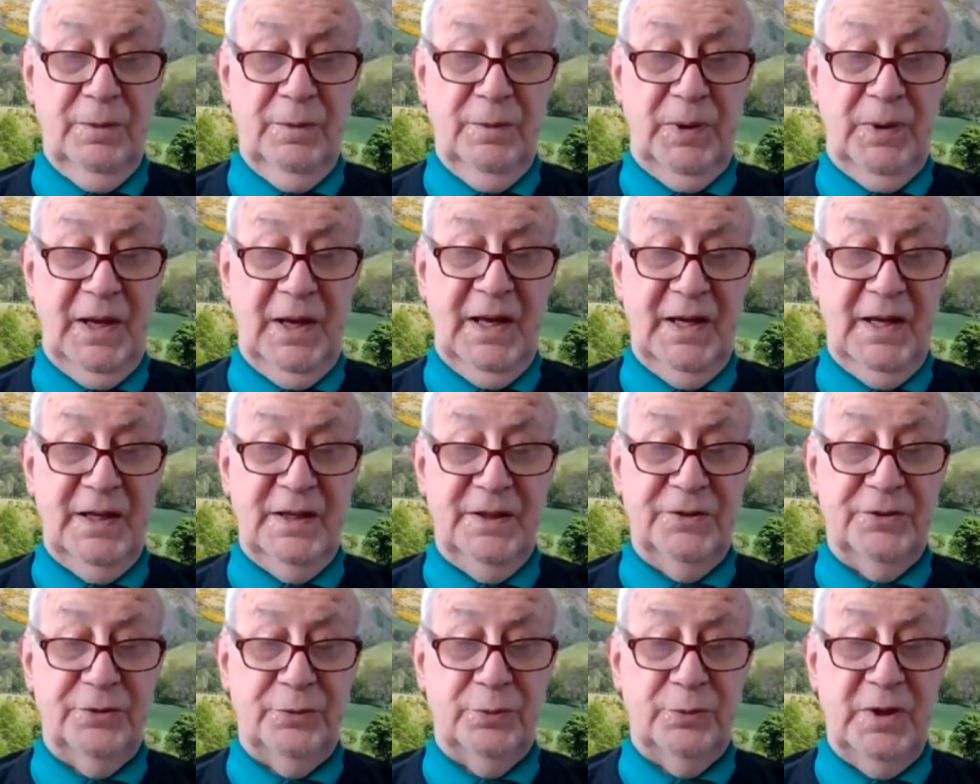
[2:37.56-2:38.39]
The
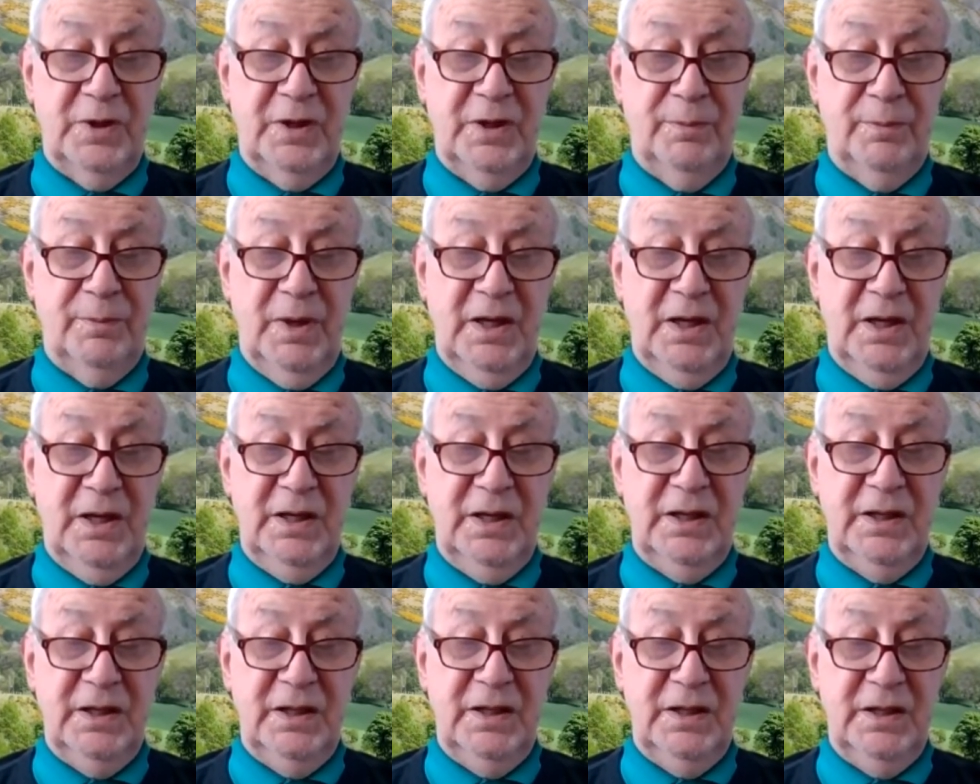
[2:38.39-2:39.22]
plans we
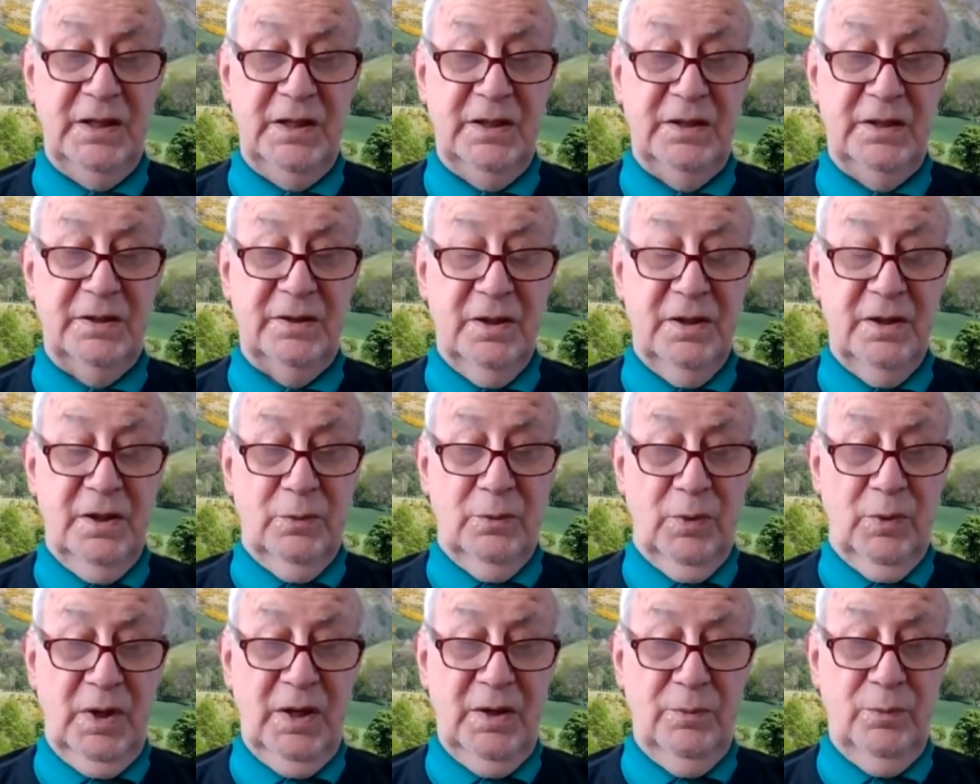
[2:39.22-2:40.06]
made
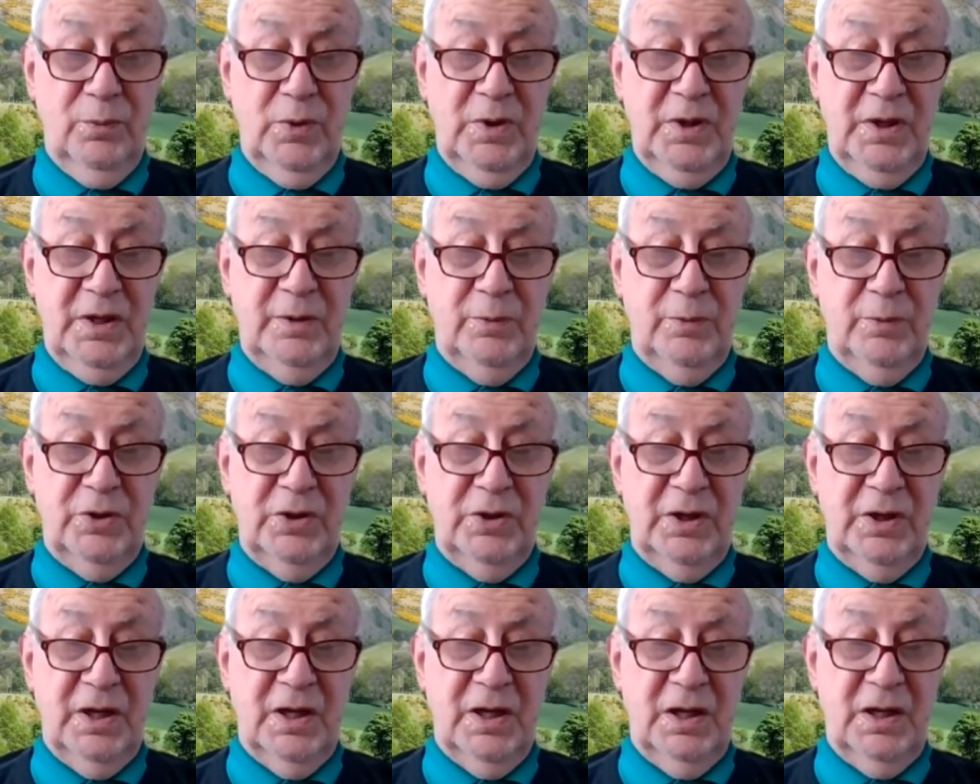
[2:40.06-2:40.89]
when we
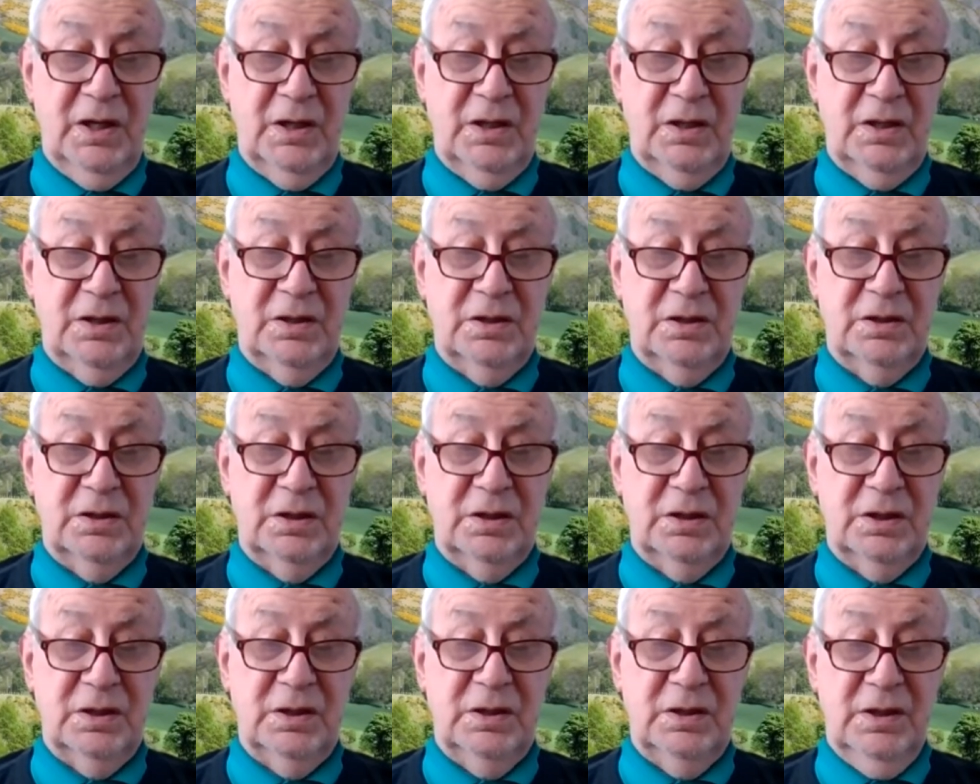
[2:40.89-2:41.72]
were
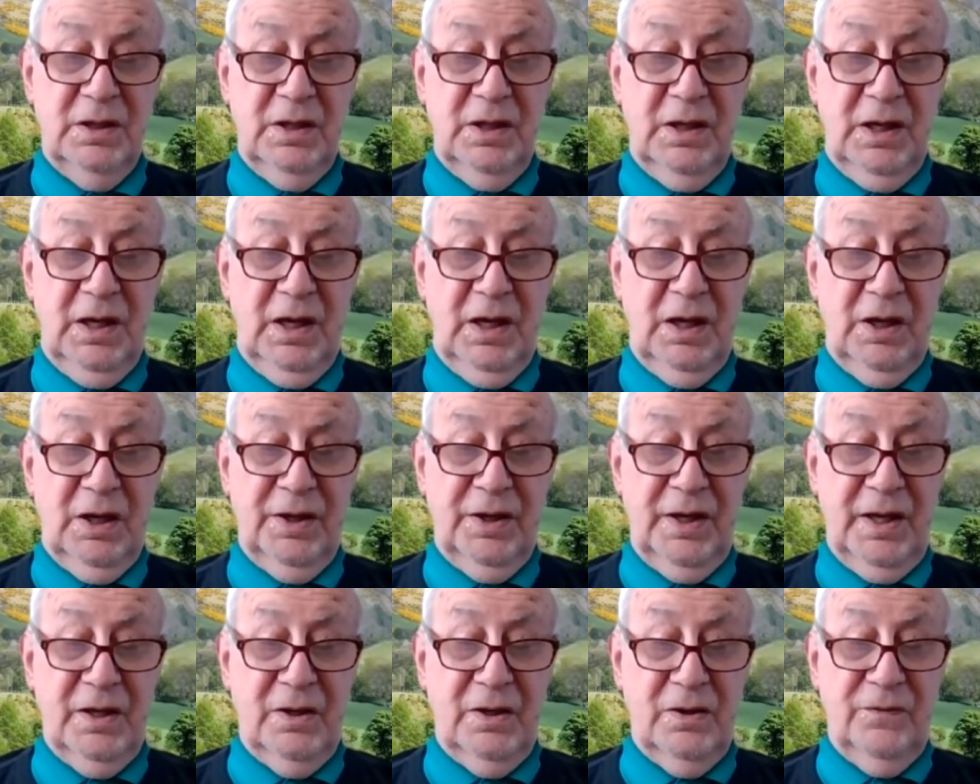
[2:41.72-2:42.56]
young
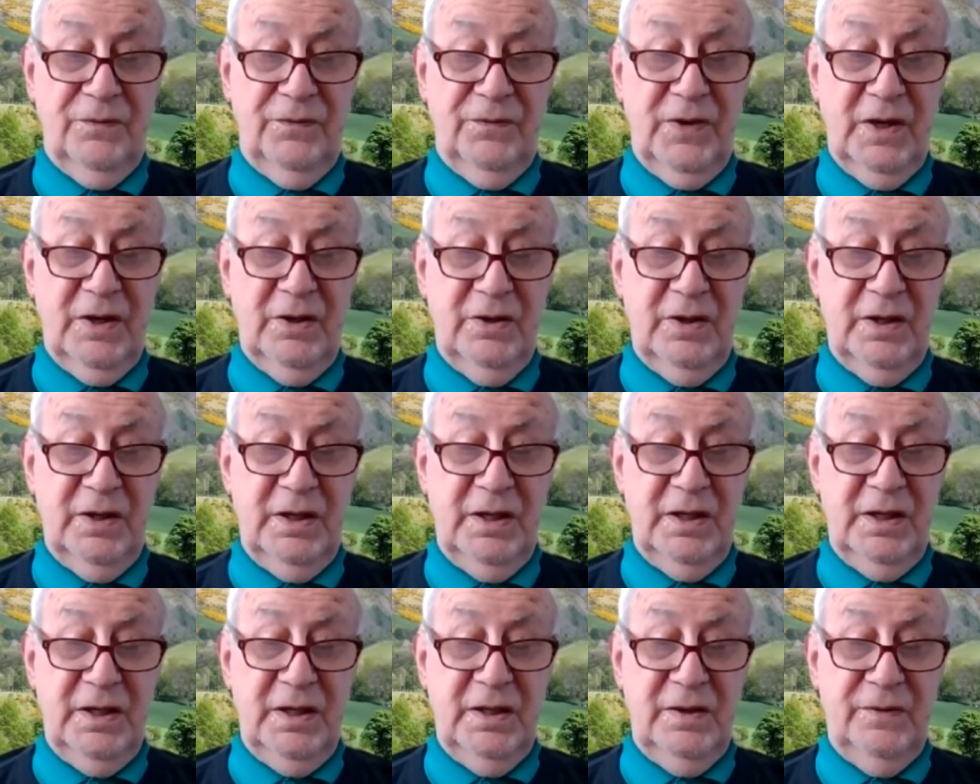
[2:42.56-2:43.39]
are now
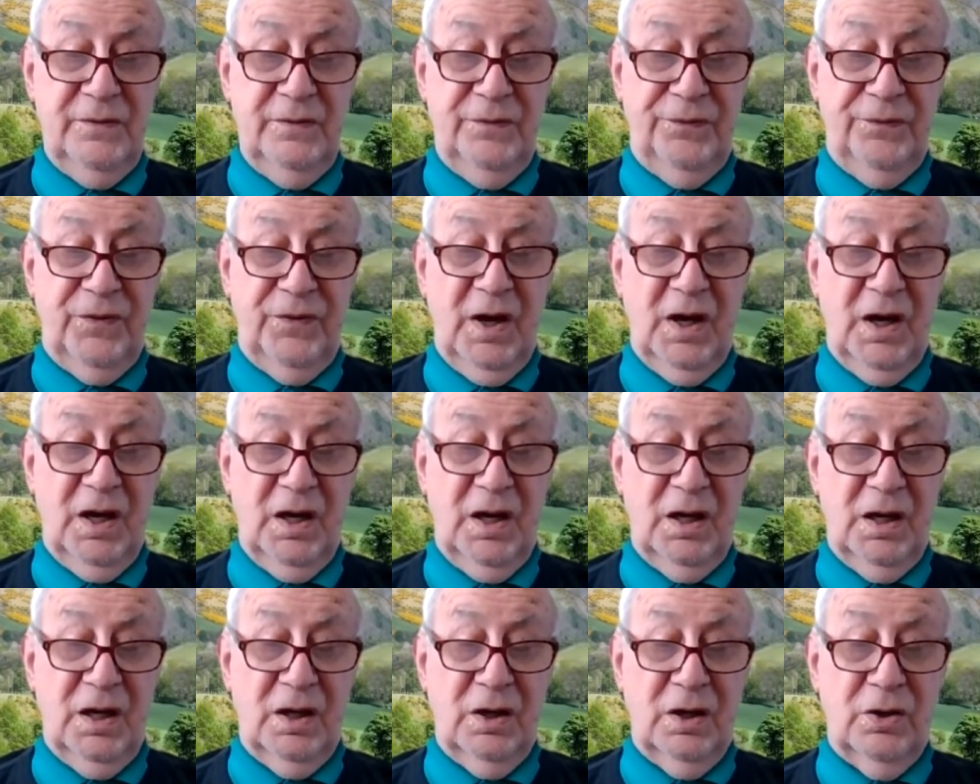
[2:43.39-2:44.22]
very
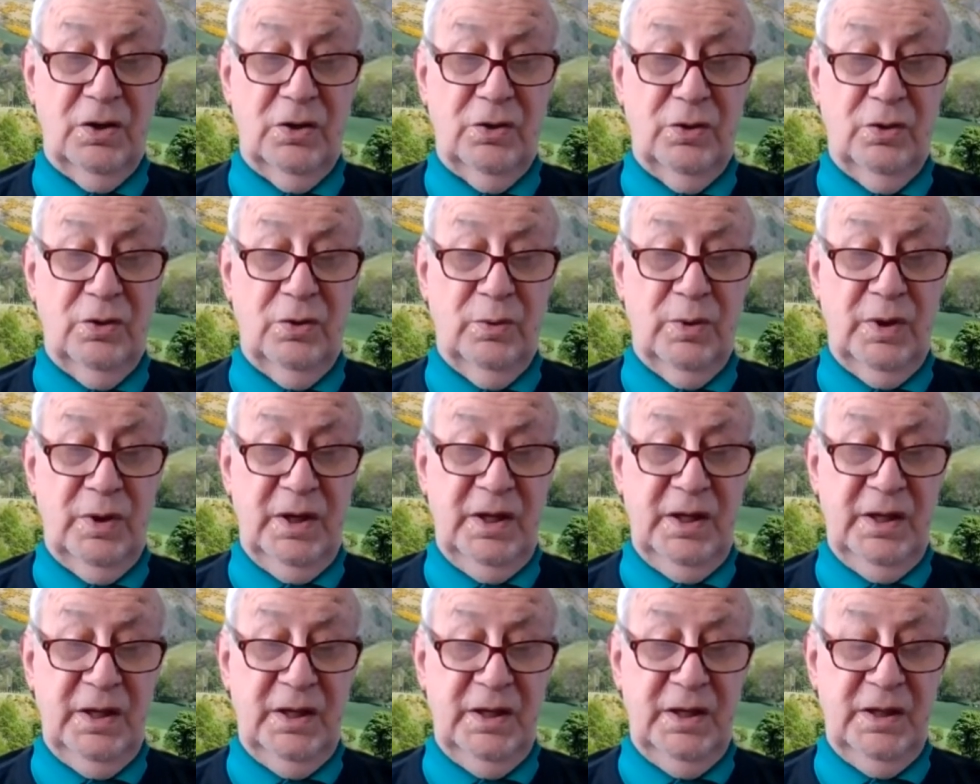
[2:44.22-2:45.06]
far
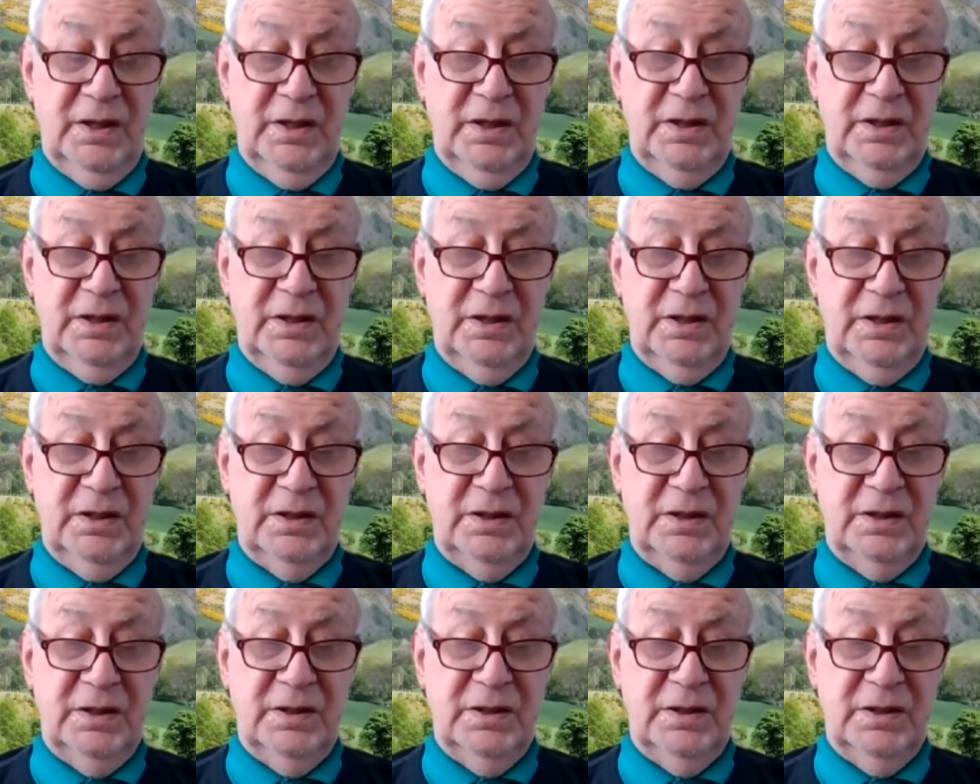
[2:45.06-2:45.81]
away.